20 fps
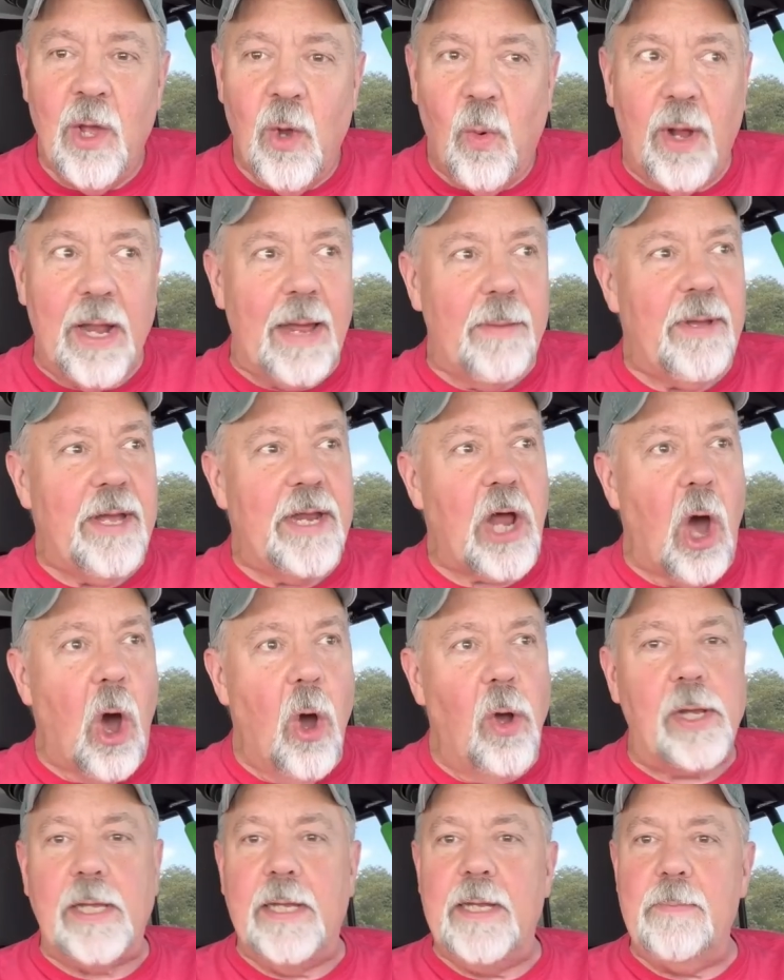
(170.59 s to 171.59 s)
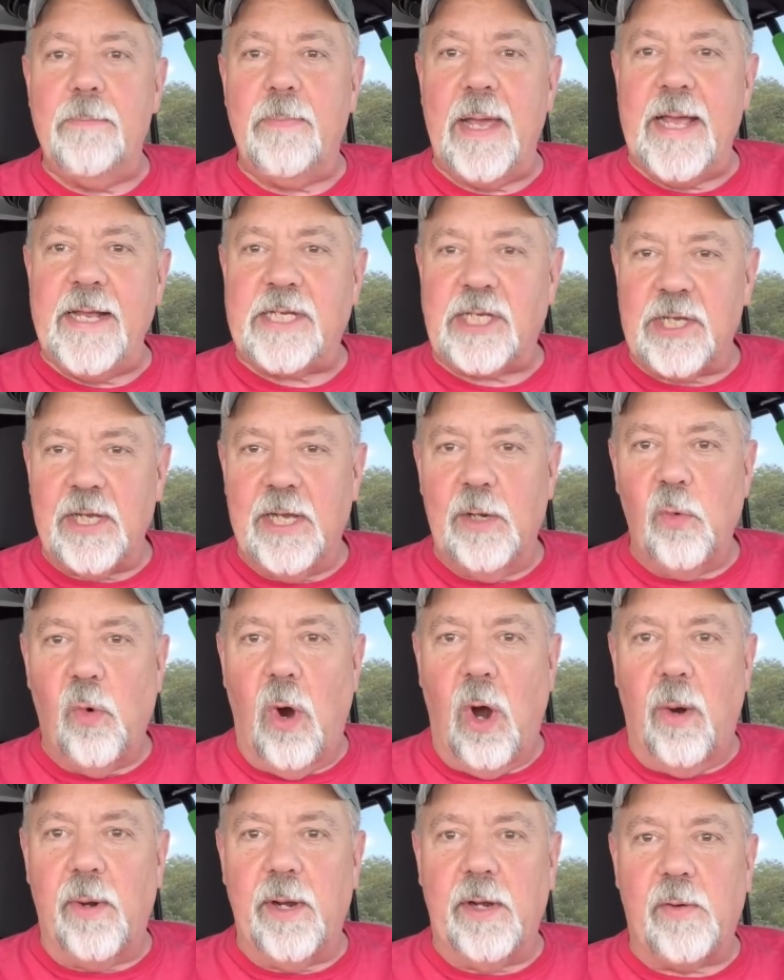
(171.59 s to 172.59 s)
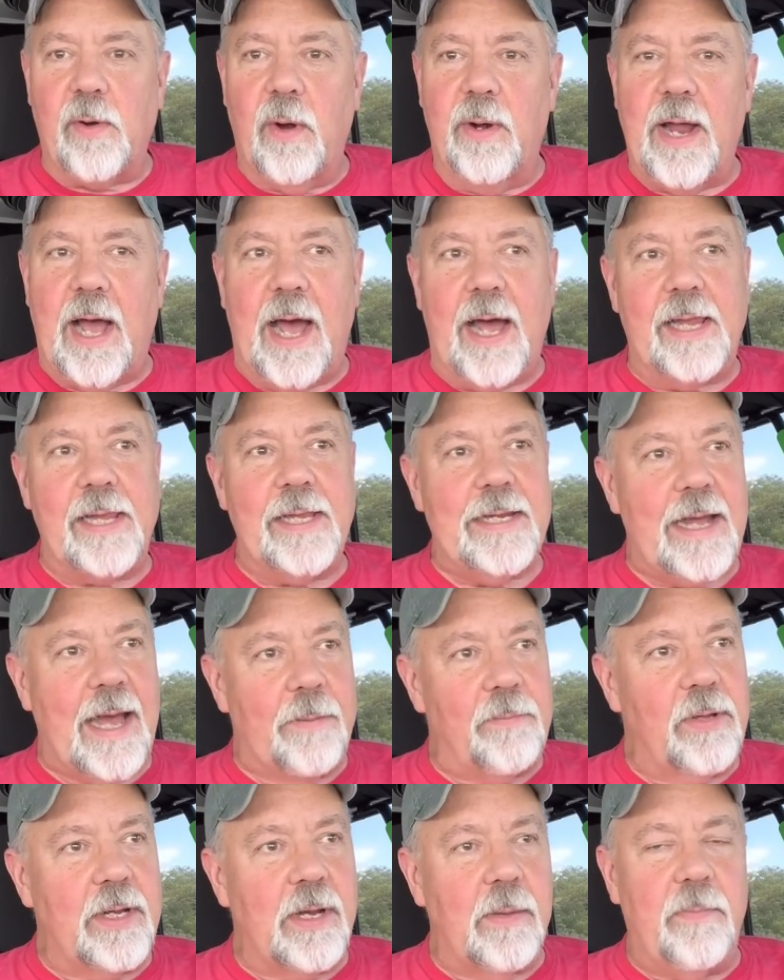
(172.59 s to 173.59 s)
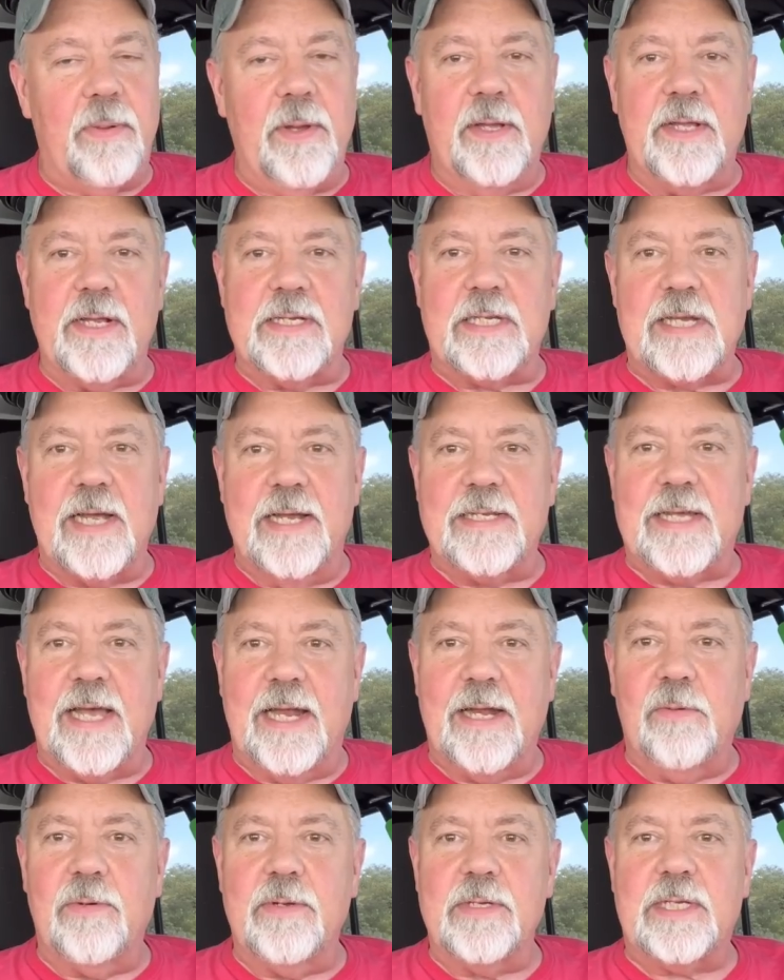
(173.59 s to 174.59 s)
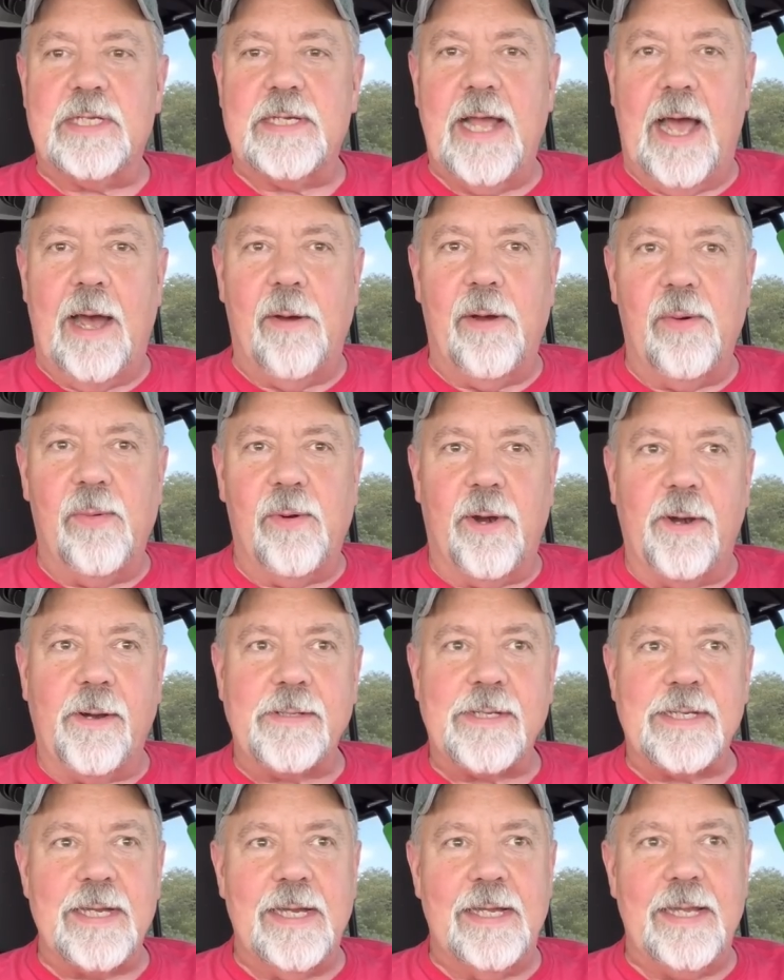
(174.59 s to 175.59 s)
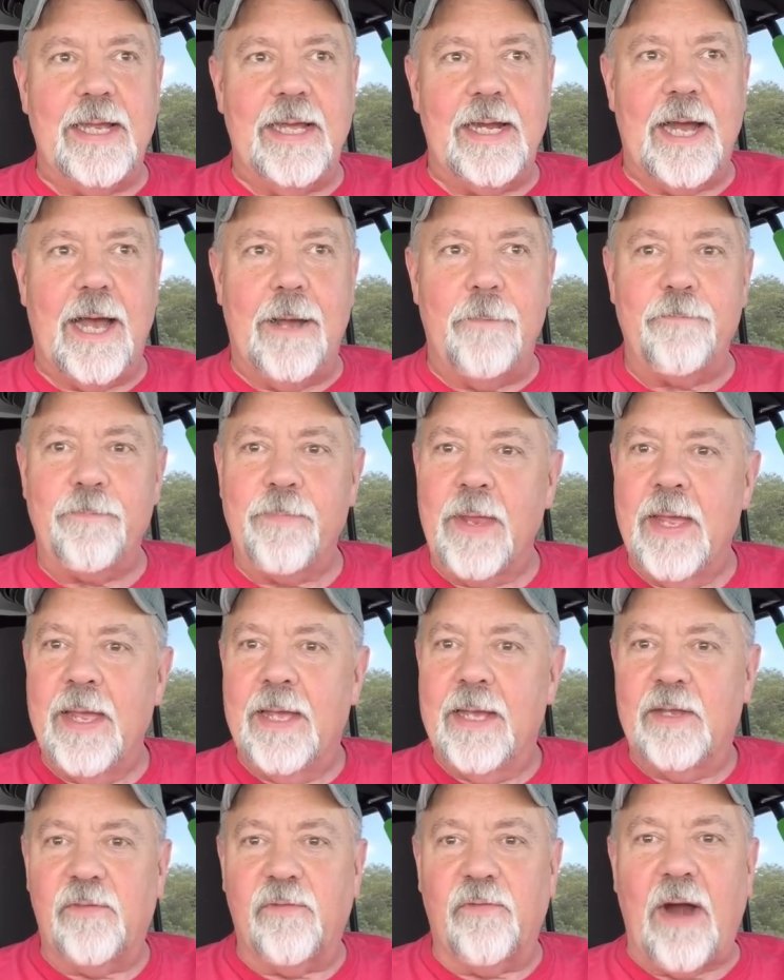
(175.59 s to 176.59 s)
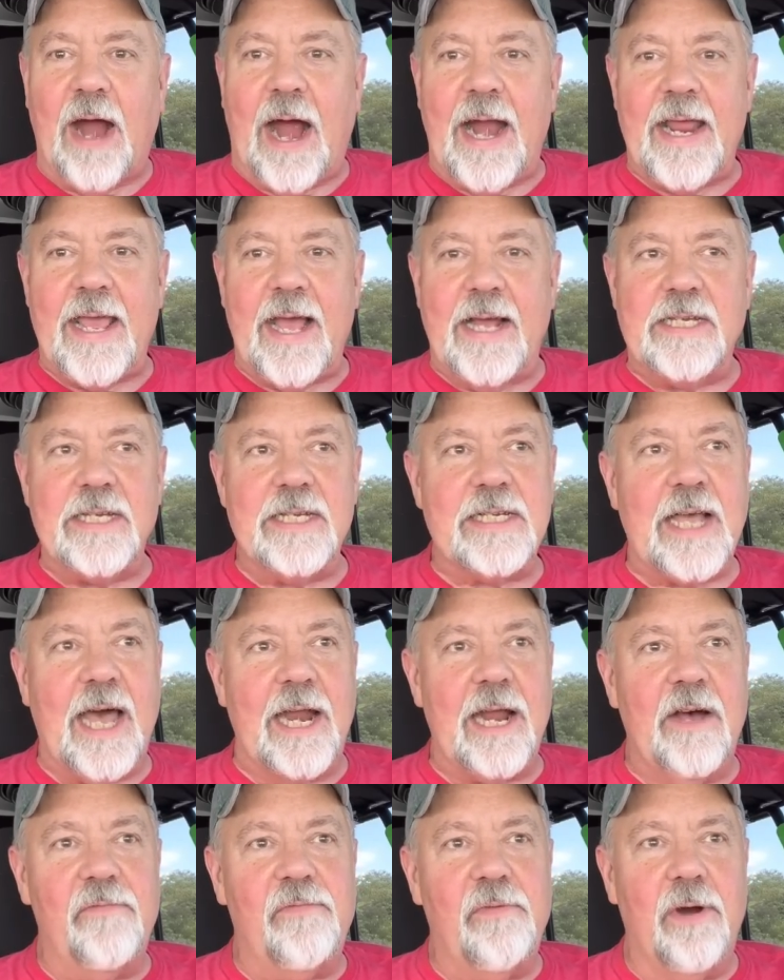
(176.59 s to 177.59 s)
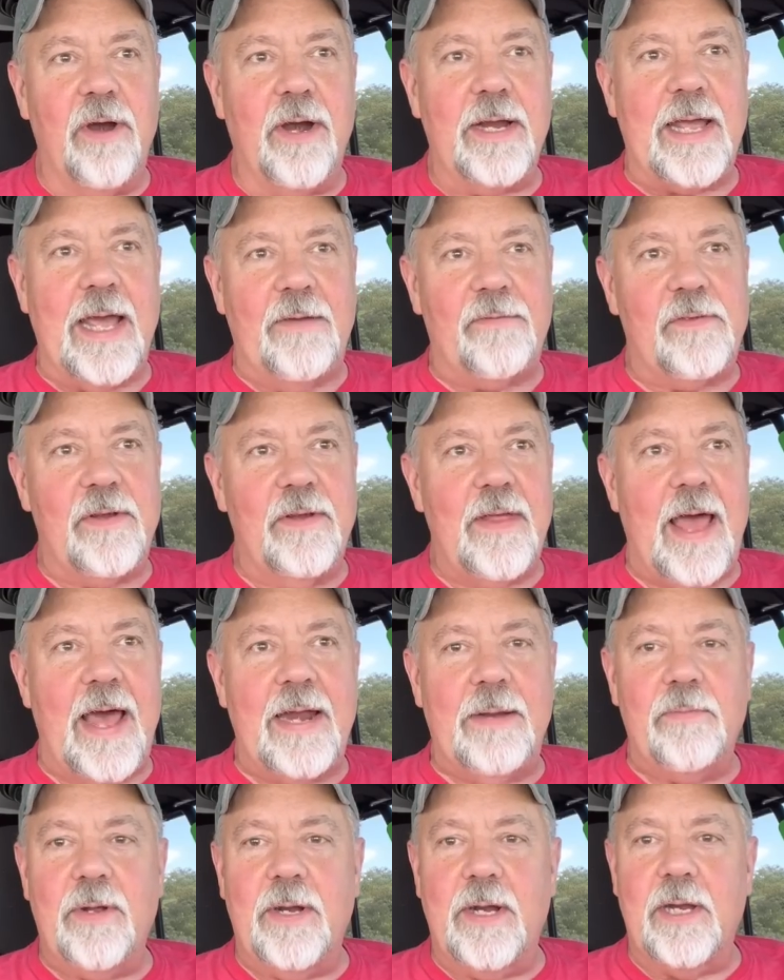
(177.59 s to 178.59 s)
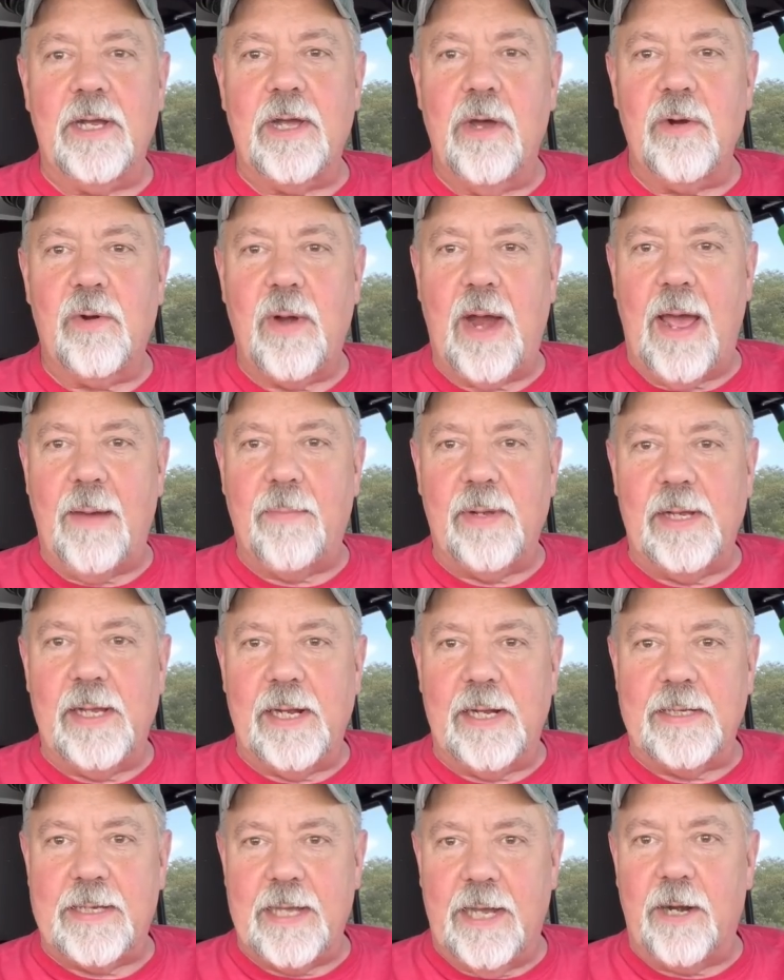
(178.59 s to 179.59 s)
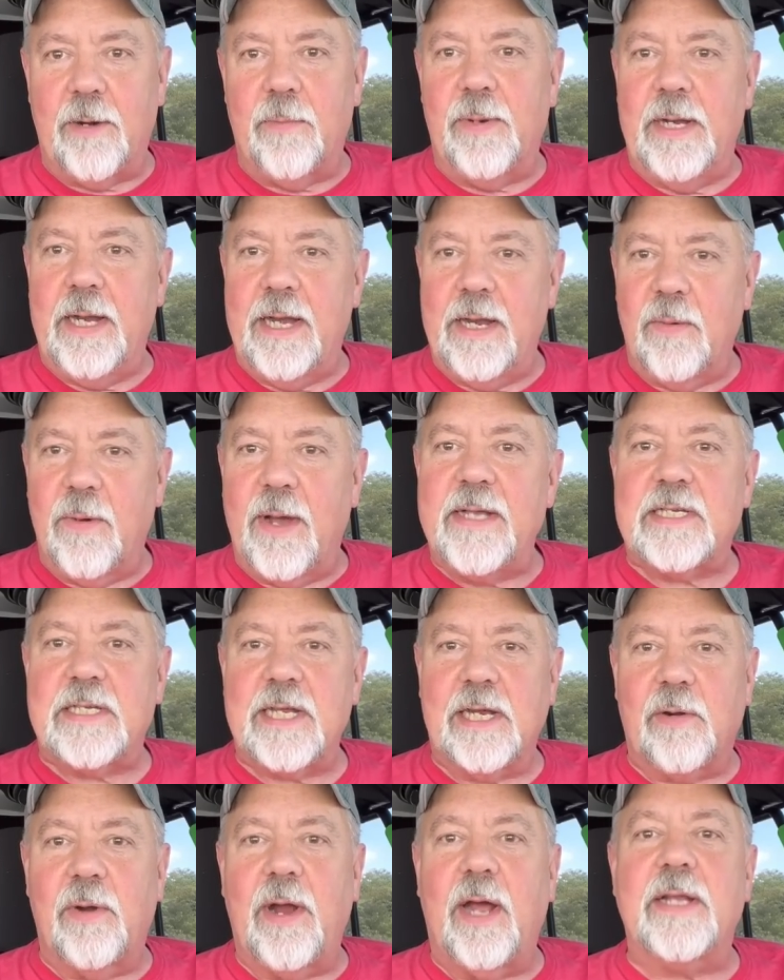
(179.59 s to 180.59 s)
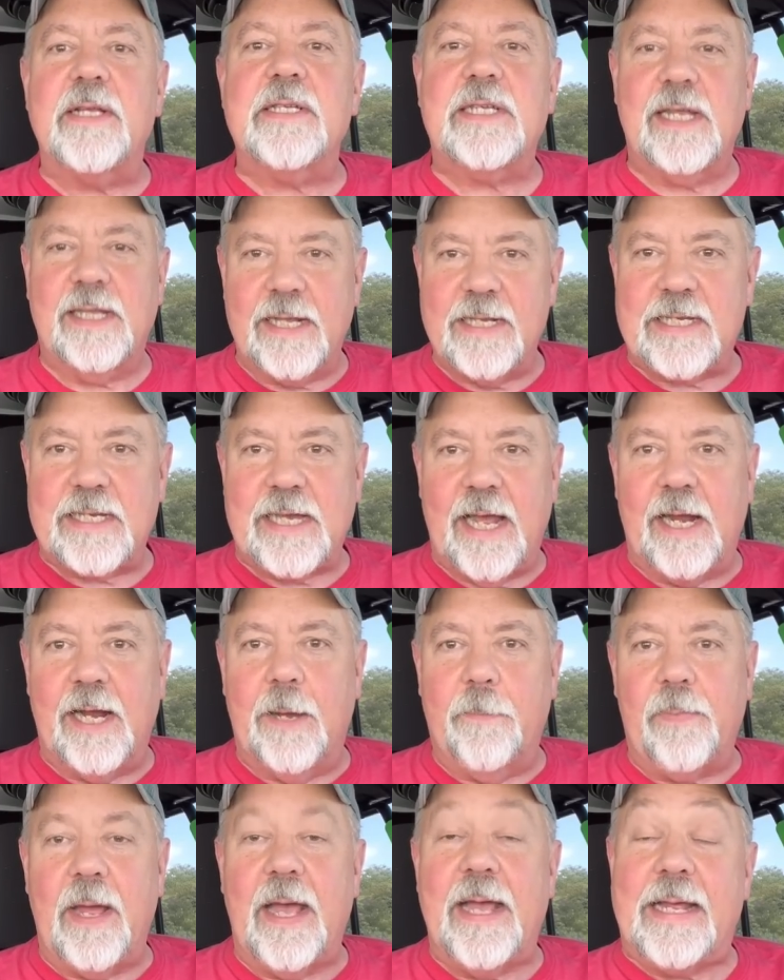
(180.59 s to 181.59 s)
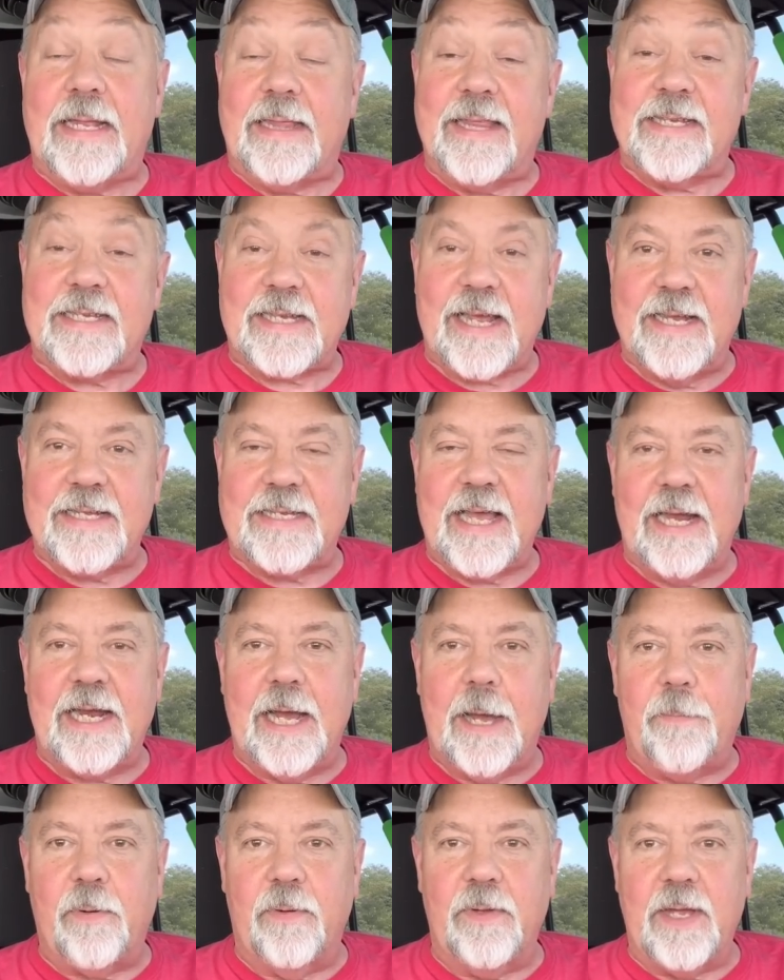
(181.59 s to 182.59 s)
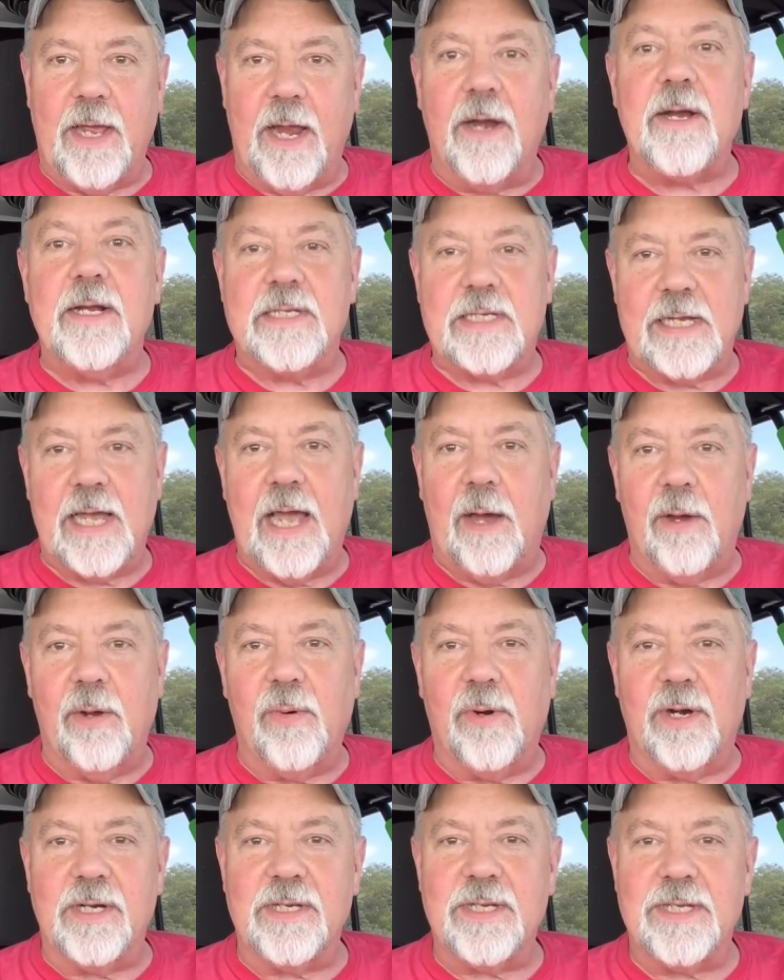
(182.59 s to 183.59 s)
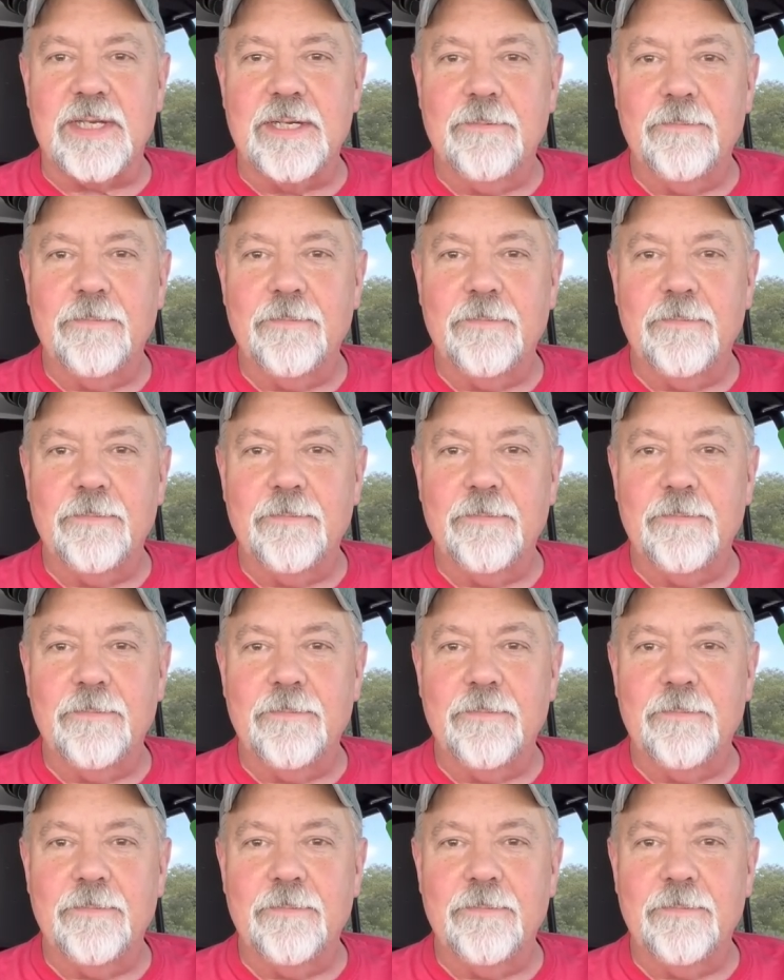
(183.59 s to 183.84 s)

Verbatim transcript: Well, I'm at Oakland Beach in Warwick, Rhode Island. I'm going to build this antenna. We'll see how it works. And then um, it's Friday. I just got off work. After that, I'm going to go grab a little dinner. But anyway, stick around. Let's get this antenna up, this antenna up on the air and see how it works.